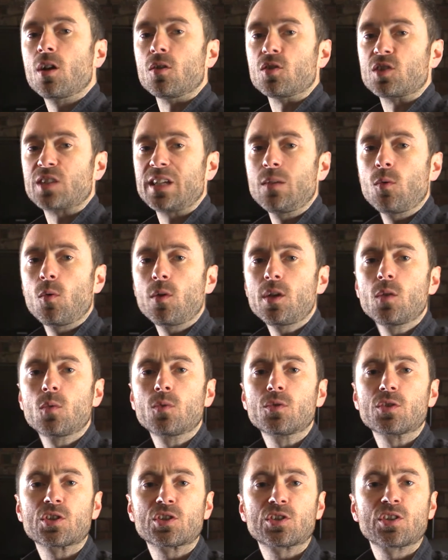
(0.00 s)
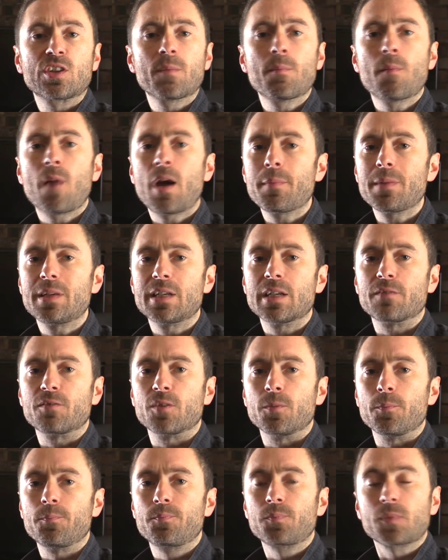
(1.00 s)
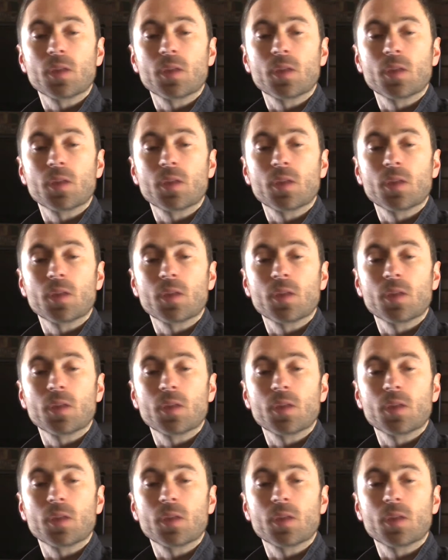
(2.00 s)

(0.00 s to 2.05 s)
seeing what you understood that might be different.